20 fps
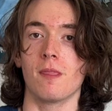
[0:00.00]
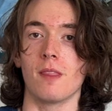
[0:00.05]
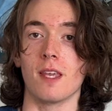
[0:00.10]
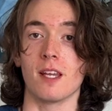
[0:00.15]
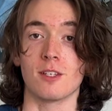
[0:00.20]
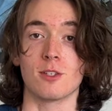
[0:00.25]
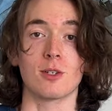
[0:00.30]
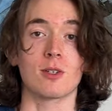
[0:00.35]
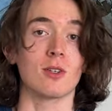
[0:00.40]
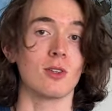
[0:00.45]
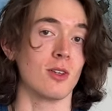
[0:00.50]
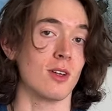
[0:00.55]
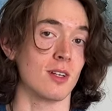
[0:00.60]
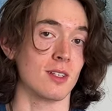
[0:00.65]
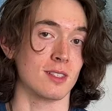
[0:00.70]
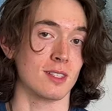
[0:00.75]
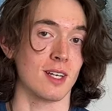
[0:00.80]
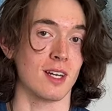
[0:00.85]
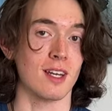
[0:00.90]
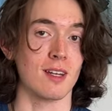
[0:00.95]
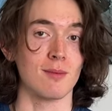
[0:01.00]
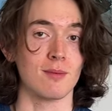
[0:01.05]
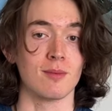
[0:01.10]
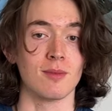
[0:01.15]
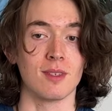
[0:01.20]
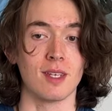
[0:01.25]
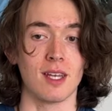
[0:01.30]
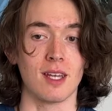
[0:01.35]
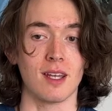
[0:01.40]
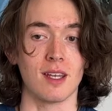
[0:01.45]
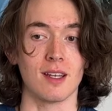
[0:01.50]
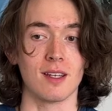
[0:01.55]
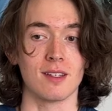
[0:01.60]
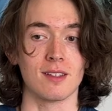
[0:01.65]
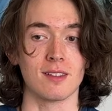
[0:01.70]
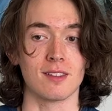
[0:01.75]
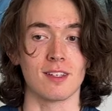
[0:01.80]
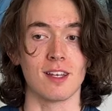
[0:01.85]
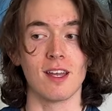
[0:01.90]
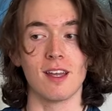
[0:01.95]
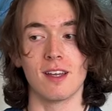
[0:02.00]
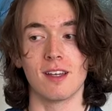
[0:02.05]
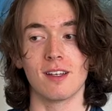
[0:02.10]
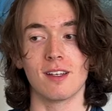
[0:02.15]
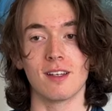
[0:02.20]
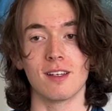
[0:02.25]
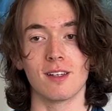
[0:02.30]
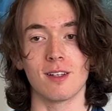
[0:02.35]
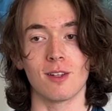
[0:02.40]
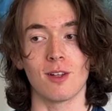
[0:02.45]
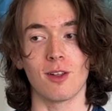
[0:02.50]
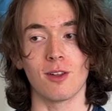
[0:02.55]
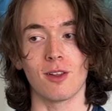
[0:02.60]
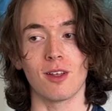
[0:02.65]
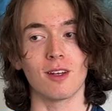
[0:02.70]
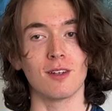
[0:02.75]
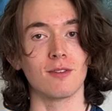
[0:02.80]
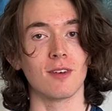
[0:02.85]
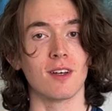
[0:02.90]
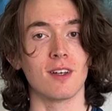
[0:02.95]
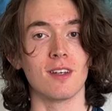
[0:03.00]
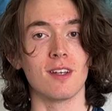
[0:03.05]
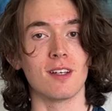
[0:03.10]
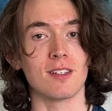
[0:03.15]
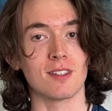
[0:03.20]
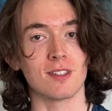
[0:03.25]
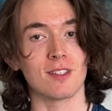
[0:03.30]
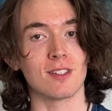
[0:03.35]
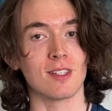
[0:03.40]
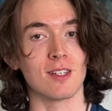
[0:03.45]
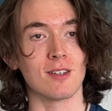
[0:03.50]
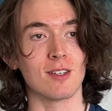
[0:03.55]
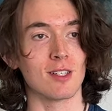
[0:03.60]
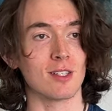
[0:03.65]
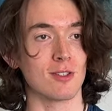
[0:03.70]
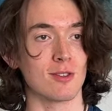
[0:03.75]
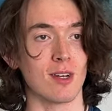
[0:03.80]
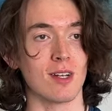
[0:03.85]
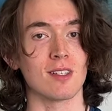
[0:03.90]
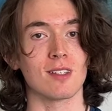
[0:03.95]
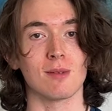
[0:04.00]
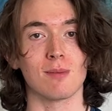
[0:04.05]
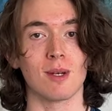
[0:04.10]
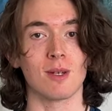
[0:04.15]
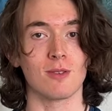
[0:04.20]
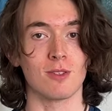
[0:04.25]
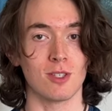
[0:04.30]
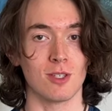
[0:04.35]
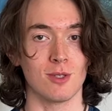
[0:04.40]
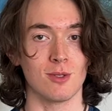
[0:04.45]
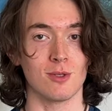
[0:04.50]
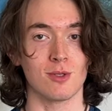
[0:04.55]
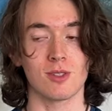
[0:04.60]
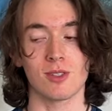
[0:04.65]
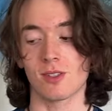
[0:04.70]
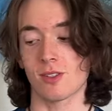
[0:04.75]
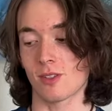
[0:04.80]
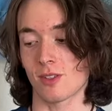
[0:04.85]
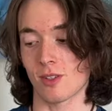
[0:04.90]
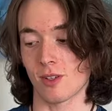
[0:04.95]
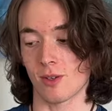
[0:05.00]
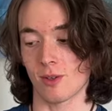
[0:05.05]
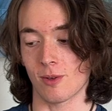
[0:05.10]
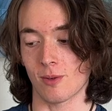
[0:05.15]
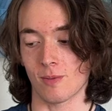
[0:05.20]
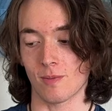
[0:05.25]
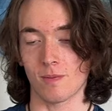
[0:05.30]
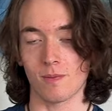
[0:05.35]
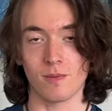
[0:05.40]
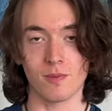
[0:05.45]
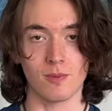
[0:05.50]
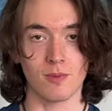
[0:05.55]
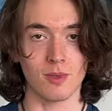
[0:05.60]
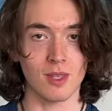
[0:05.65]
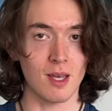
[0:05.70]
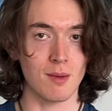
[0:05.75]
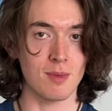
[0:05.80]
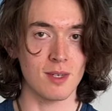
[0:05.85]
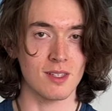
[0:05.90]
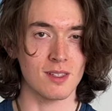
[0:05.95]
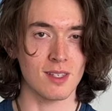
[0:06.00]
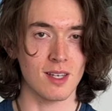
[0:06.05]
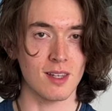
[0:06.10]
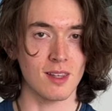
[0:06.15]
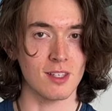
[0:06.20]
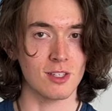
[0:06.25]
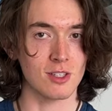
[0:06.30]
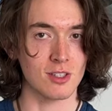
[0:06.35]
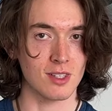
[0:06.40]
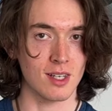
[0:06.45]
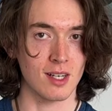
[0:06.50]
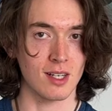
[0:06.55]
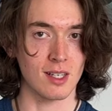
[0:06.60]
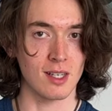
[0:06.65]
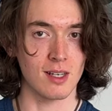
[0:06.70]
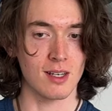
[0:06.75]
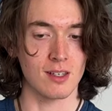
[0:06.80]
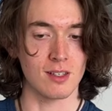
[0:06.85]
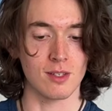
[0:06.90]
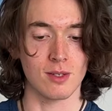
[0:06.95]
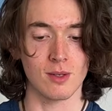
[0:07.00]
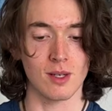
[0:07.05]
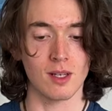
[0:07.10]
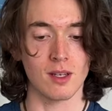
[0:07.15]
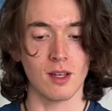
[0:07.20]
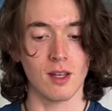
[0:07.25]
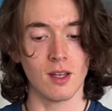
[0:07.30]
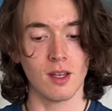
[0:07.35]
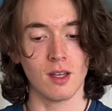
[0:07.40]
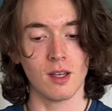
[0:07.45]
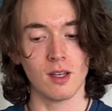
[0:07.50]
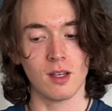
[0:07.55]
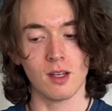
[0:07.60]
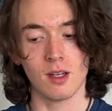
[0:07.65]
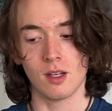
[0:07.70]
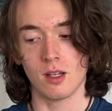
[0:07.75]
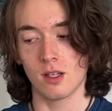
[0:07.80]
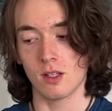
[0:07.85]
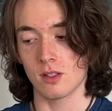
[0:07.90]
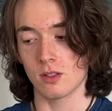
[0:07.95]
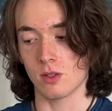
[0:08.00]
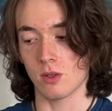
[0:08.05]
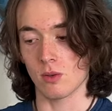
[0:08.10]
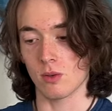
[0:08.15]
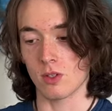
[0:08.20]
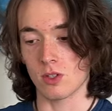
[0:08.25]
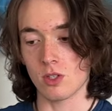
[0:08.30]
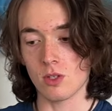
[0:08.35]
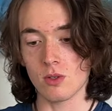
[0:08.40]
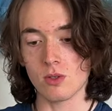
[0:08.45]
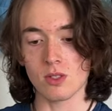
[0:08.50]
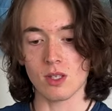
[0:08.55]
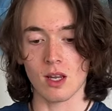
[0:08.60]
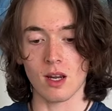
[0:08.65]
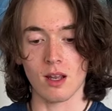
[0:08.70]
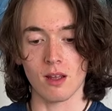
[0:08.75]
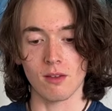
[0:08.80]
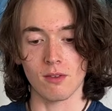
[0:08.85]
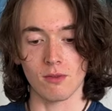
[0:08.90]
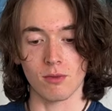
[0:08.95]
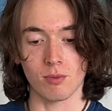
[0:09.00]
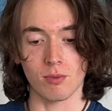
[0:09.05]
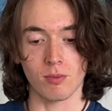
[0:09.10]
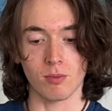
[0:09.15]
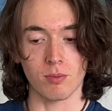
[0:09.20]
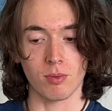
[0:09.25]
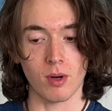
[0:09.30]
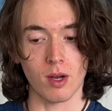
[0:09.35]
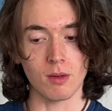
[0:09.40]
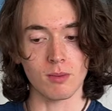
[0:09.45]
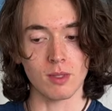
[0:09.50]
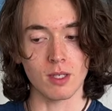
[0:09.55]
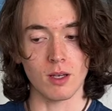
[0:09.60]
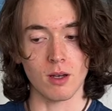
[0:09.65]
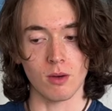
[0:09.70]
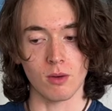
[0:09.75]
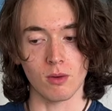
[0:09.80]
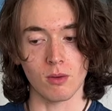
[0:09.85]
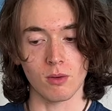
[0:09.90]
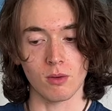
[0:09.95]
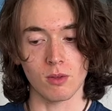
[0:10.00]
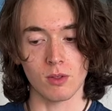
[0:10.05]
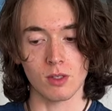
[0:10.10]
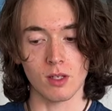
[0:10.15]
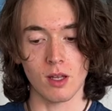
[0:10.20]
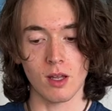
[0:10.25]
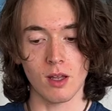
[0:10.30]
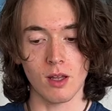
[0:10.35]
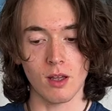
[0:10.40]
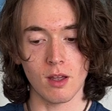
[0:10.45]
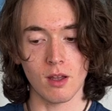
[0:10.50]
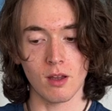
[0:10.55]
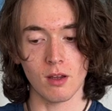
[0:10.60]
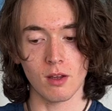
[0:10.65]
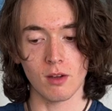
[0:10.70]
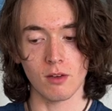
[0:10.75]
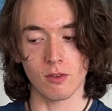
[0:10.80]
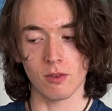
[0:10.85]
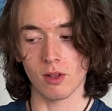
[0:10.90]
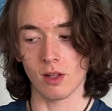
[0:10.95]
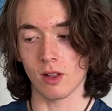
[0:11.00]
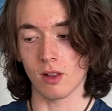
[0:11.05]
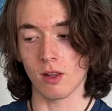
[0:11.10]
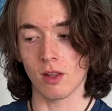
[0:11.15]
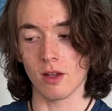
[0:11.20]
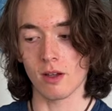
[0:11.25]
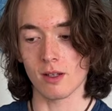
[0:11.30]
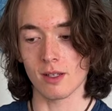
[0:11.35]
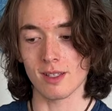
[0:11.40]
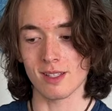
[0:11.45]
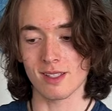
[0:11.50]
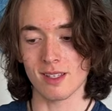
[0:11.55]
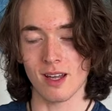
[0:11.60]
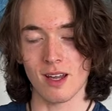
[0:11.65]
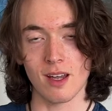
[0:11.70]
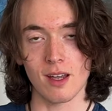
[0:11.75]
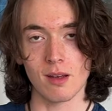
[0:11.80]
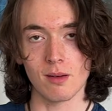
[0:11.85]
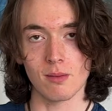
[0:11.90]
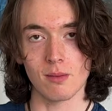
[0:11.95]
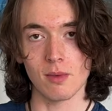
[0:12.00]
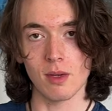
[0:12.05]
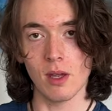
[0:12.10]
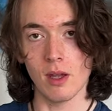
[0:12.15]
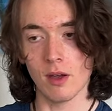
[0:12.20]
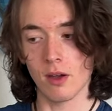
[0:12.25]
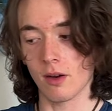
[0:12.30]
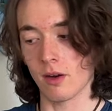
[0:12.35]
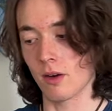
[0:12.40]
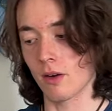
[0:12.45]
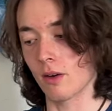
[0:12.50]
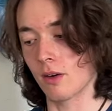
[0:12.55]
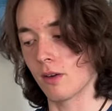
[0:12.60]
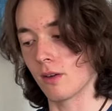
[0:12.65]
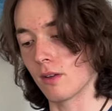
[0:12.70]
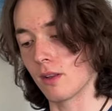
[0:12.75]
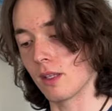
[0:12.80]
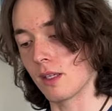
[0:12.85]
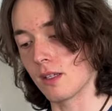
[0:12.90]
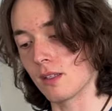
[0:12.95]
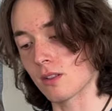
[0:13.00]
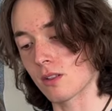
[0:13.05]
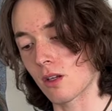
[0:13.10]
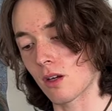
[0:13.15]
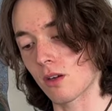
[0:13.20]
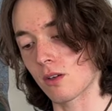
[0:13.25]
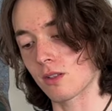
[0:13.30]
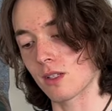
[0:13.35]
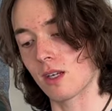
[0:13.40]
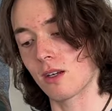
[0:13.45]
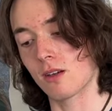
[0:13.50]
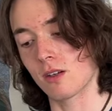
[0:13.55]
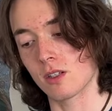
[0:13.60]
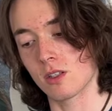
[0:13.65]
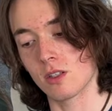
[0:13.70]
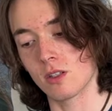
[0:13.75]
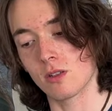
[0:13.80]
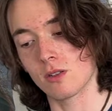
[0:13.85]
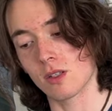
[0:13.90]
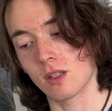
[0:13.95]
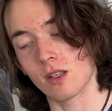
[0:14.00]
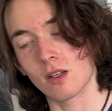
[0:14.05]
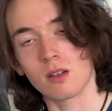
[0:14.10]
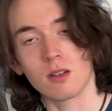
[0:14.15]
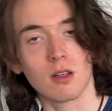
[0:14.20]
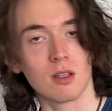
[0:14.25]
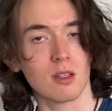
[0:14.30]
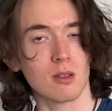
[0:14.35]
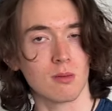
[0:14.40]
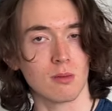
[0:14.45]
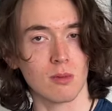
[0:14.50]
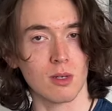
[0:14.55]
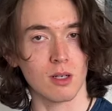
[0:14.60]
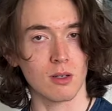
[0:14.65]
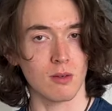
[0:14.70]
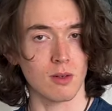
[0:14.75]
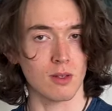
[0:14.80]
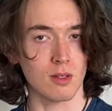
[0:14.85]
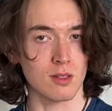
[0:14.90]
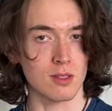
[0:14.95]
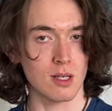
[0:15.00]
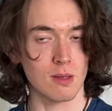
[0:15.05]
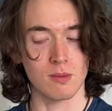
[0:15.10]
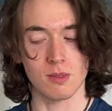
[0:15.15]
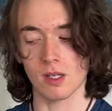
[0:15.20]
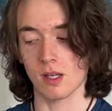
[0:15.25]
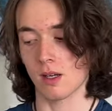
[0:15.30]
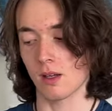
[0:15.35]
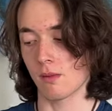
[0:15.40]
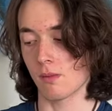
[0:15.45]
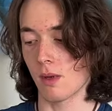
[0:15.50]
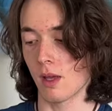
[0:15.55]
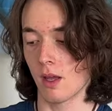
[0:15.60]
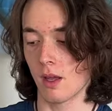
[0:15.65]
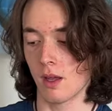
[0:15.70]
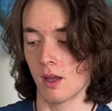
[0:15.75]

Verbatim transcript: it took a long time and a lot of unnecessary stress about shoes. So, with that being said, let's just kind of get into it. So, the shoes that I've probably owned for the longest time are these Arc'teryx shoes. I think I got them right around the same time.